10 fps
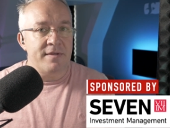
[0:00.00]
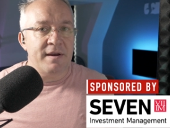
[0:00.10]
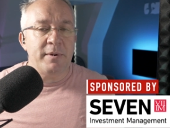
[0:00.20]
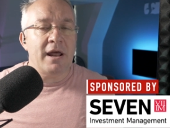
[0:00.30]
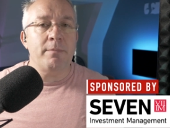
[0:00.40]

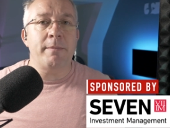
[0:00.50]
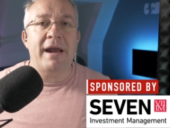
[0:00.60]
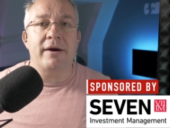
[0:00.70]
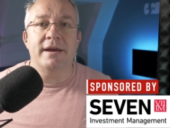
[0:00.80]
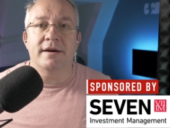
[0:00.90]
They've been helping me
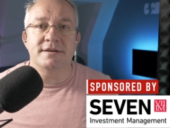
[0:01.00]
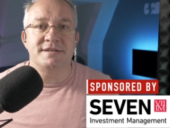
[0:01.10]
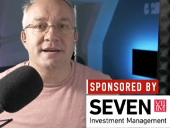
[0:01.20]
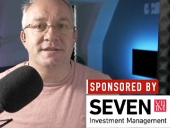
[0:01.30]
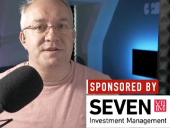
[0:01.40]
out here
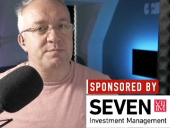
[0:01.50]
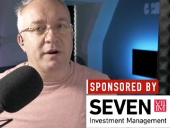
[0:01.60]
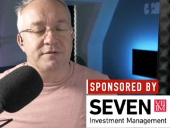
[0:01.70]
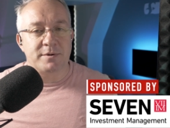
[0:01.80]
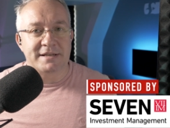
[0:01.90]
since the
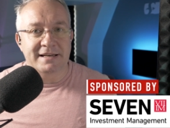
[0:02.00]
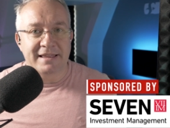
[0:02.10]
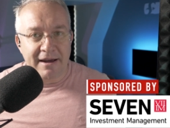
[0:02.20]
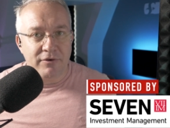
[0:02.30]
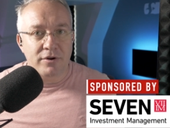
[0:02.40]
spring of twenty
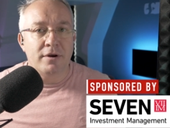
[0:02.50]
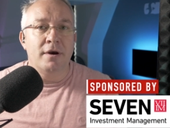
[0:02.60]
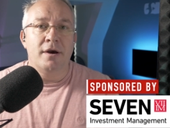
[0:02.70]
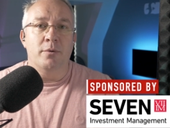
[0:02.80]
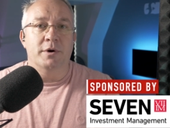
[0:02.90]
eleven,
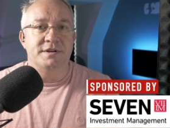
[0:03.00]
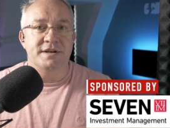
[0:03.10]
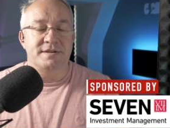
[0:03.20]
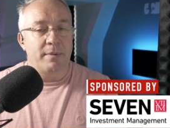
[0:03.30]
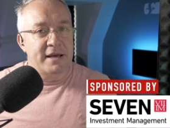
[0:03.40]
which
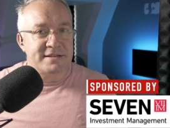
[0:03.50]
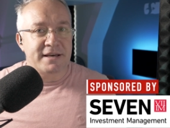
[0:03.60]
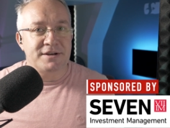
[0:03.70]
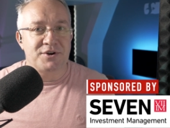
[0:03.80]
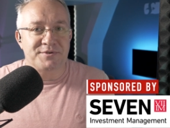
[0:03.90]
is
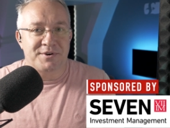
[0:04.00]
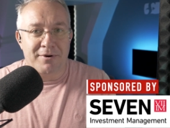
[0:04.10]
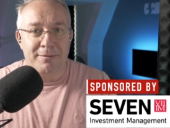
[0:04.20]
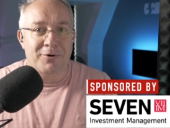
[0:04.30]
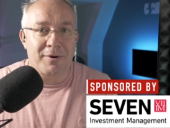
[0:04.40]
amazing, shows
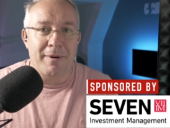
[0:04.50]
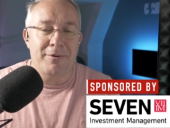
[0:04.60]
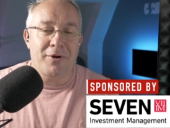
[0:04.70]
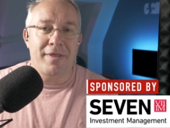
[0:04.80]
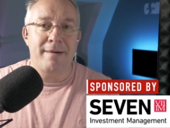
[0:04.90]
incredible
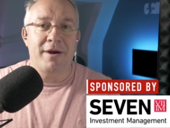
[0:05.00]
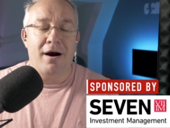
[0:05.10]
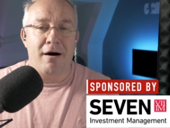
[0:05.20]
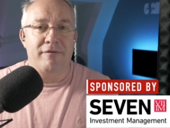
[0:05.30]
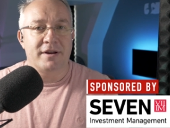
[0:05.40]
commitment on their
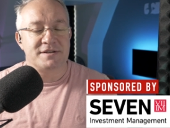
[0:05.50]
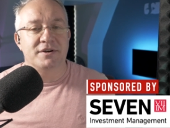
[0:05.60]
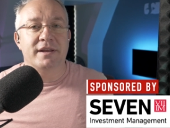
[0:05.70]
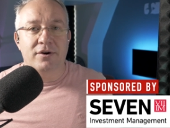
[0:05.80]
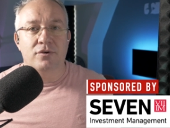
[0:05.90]
behalf, and I
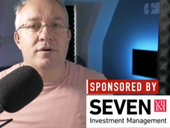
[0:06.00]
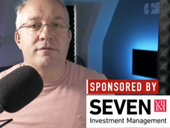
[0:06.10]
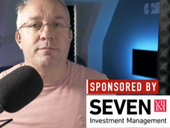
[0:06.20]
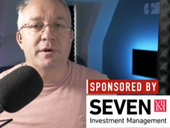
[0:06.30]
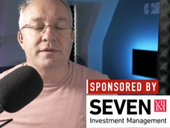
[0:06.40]
certainly couldn't
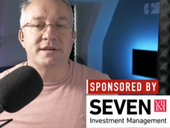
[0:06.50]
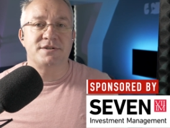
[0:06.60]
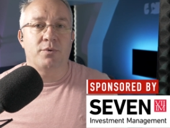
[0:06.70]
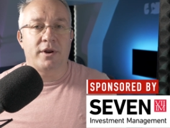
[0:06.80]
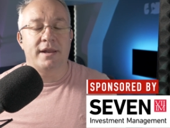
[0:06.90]
have built this
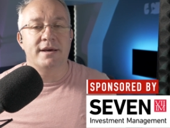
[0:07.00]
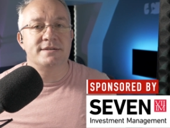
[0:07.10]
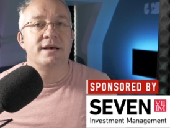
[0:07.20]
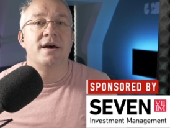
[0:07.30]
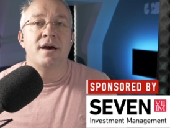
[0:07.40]
to what it
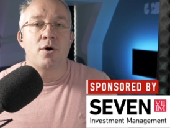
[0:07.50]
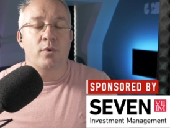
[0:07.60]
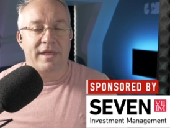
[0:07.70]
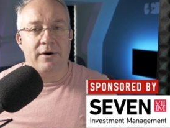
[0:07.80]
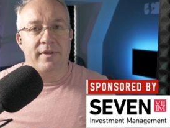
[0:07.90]
is
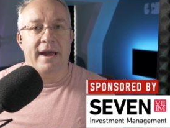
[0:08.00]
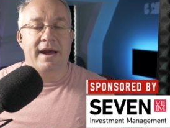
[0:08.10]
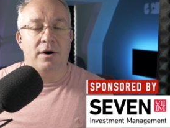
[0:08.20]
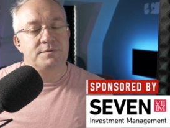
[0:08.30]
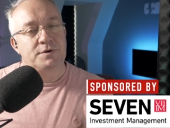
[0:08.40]
without their
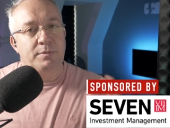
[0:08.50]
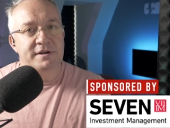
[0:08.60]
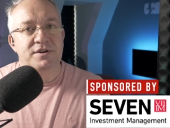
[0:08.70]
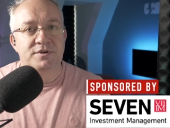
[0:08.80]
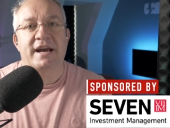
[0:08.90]
help. So
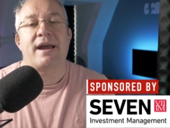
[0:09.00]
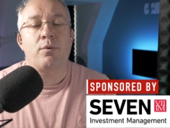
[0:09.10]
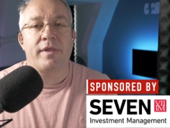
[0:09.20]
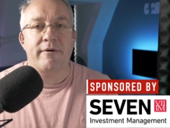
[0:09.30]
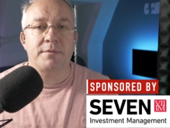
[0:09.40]
please do check out
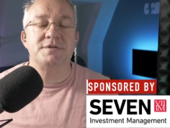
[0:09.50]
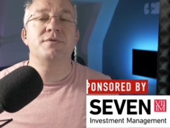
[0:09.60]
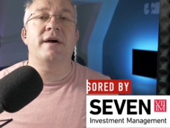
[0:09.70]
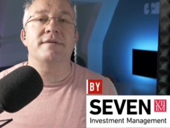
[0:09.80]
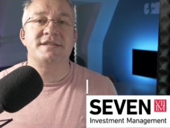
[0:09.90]
what they're up
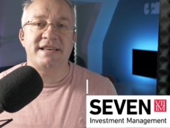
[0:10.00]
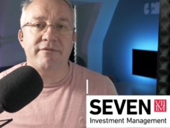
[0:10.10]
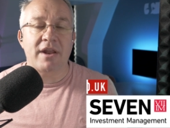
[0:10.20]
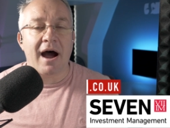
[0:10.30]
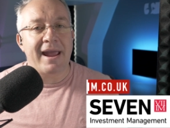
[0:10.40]
to. They're at
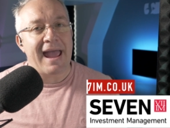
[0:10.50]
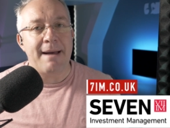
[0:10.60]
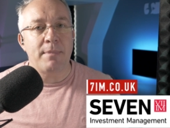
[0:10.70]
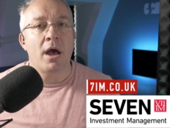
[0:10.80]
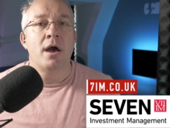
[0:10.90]
seven I
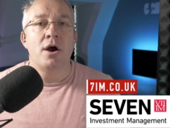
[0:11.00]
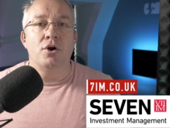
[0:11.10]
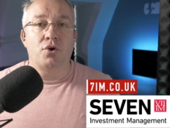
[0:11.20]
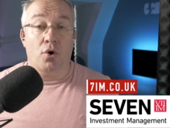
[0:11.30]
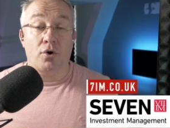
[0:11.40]
M
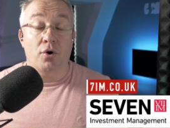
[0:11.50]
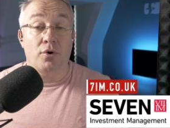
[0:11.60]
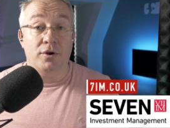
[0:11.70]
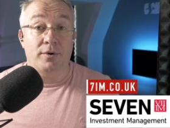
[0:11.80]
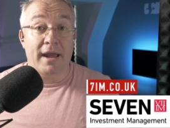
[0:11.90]
dot
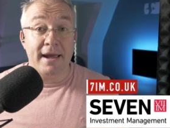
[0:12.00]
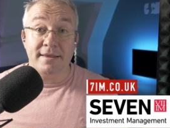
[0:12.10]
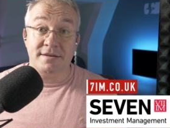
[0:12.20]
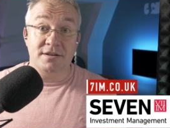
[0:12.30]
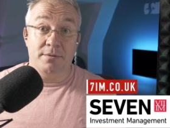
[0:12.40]
co dot U K.
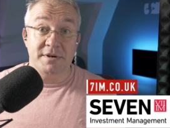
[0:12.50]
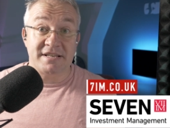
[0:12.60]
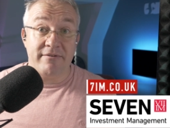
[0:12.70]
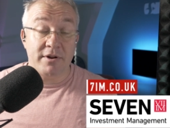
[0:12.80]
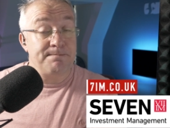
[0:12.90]
That's the number
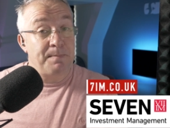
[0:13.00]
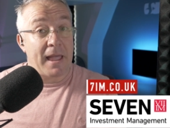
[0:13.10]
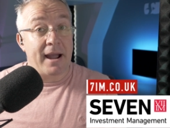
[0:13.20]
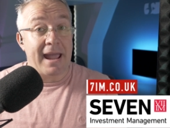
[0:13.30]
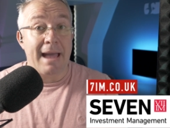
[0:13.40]
seven
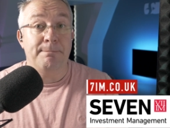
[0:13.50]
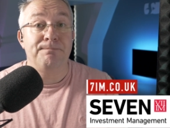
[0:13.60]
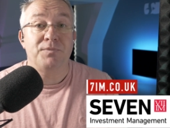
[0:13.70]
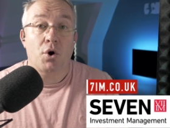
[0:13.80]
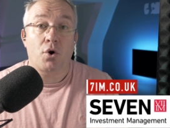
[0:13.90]
I
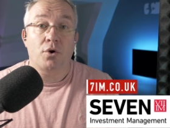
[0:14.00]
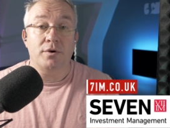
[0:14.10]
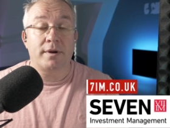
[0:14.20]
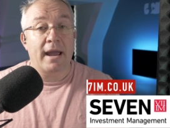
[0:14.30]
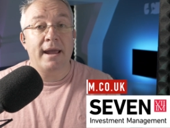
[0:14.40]
M dot co
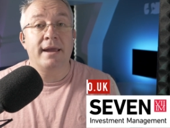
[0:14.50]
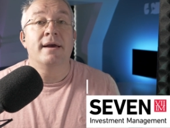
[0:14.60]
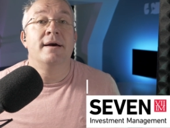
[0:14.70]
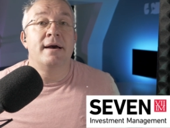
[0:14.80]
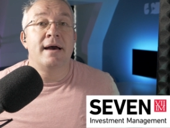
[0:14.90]
dot U K.